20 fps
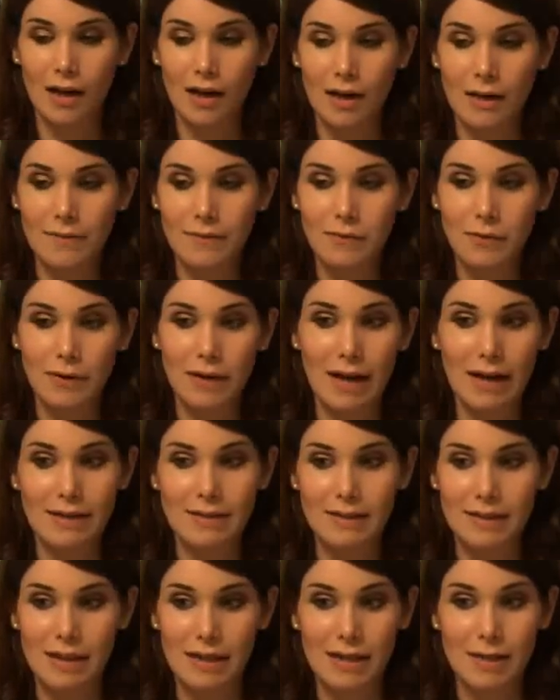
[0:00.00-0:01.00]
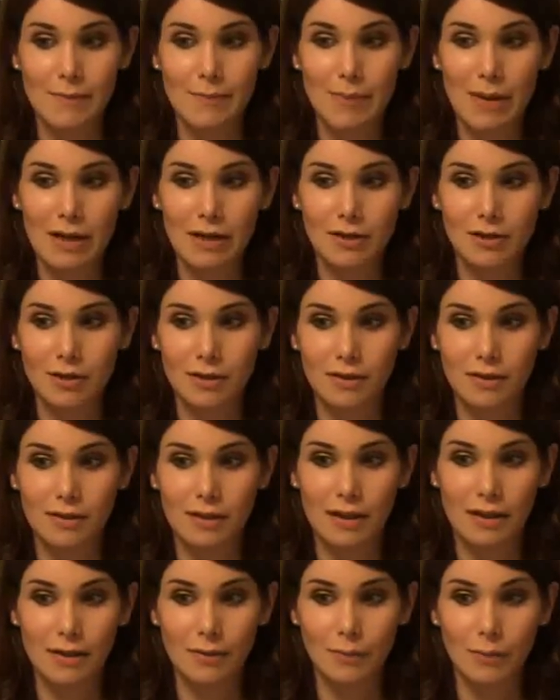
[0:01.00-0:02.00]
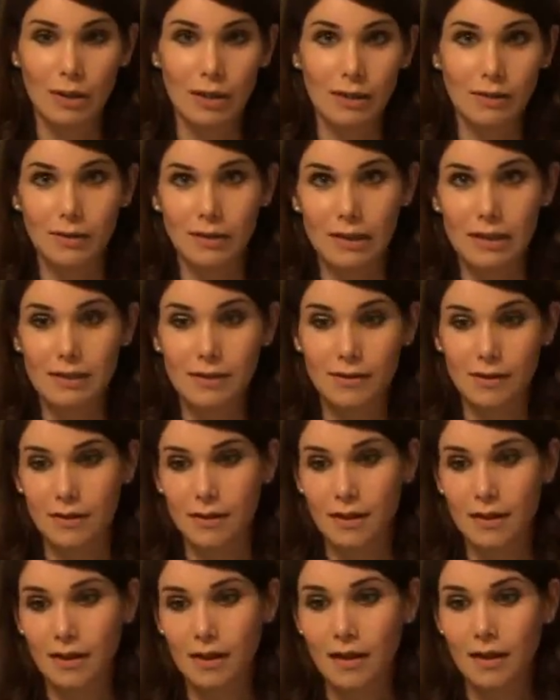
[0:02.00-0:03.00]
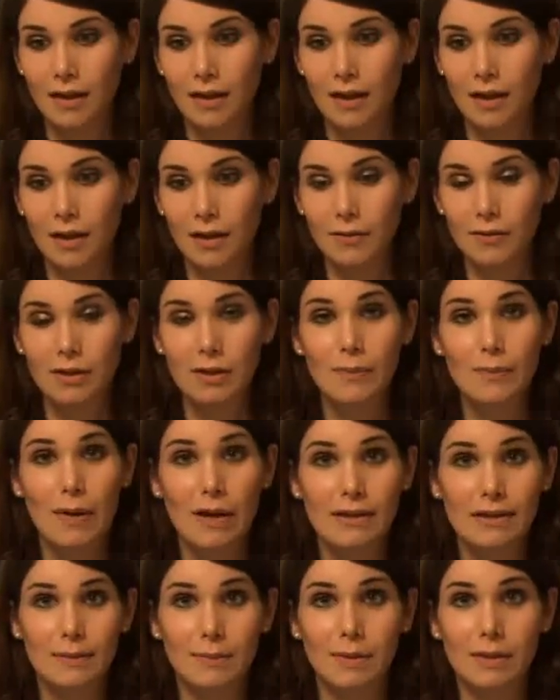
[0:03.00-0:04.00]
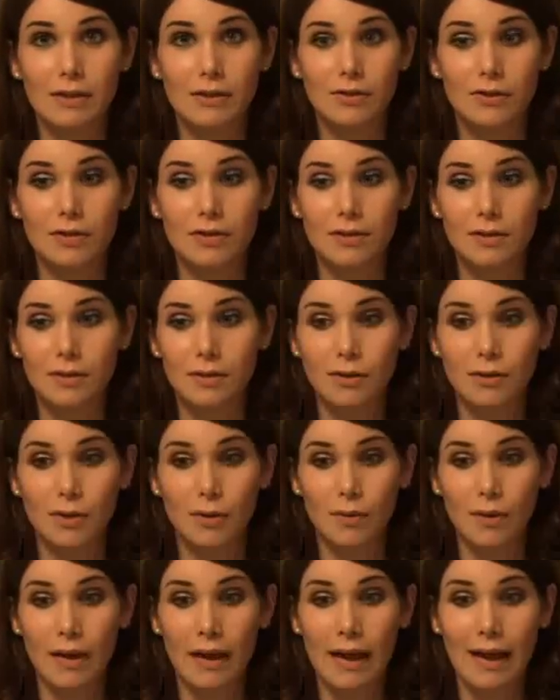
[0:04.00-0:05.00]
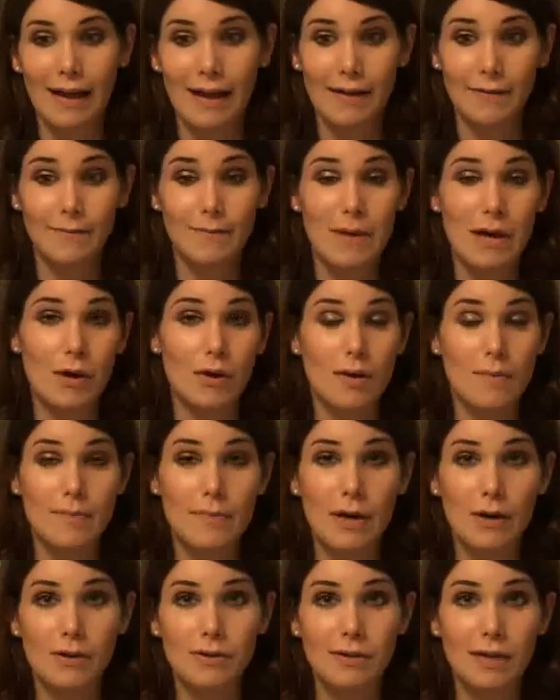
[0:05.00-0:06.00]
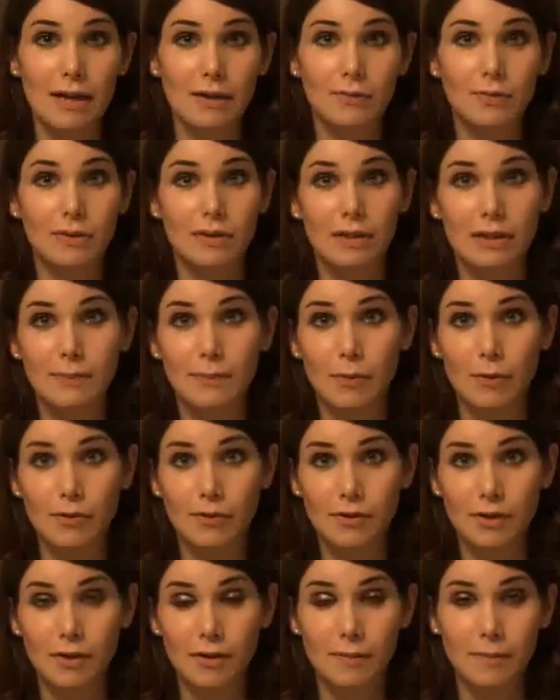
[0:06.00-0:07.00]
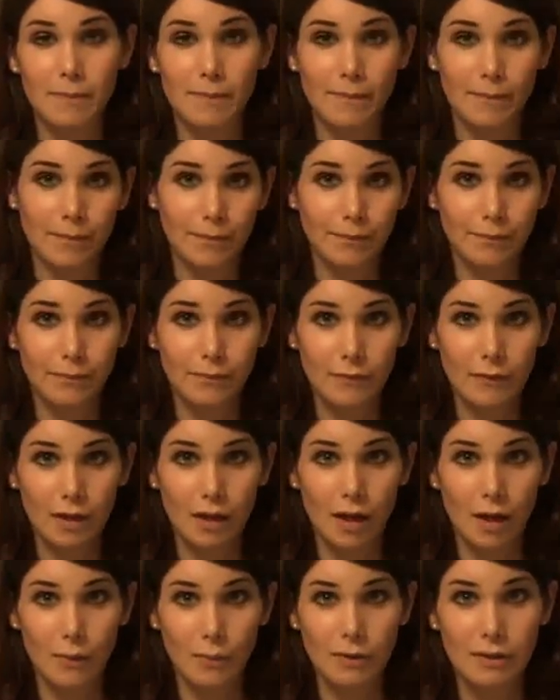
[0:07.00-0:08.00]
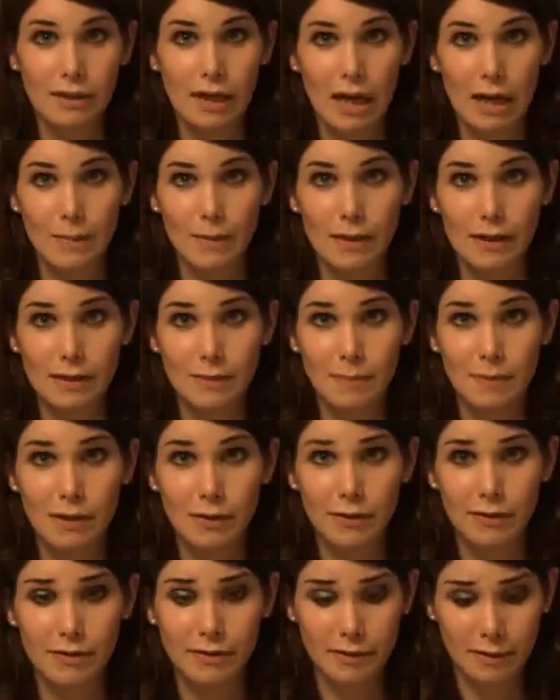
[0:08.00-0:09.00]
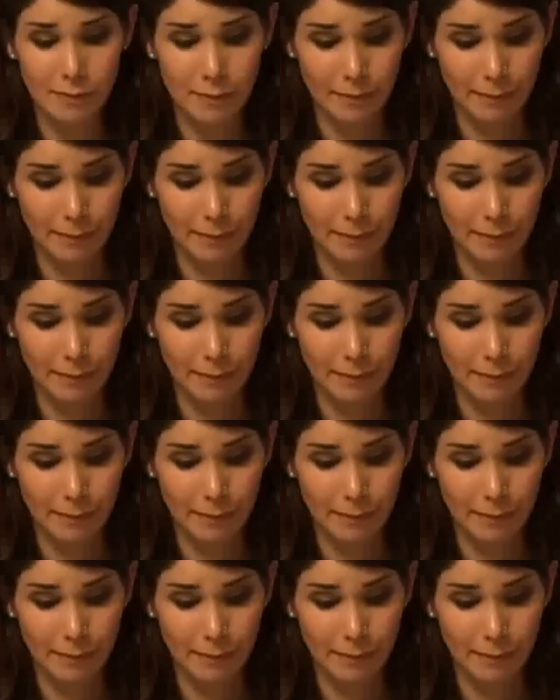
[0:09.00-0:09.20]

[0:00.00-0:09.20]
If they're nice and patient and willing to listen, you can possibly just have better and better sex with this person with time and experience.